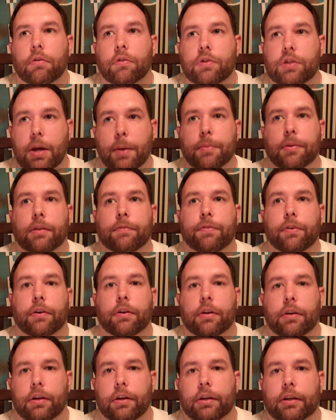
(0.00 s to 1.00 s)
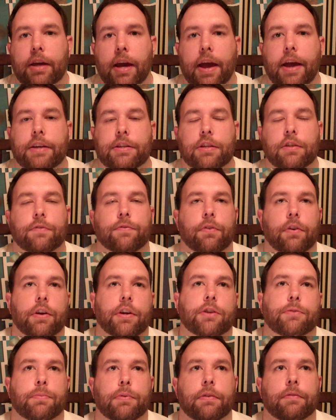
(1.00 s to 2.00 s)
some of the cast is
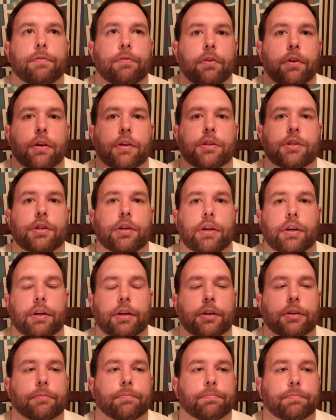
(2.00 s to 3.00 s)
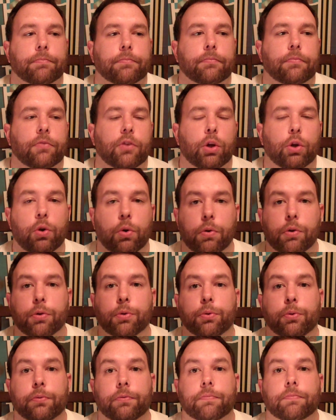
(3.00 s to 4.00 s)
French, but French
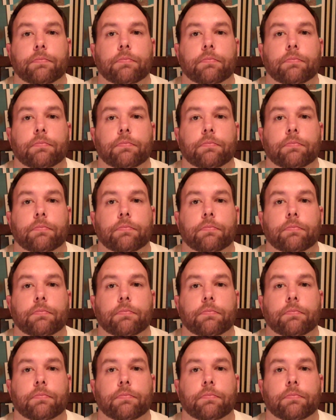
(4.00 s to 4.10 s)
crew,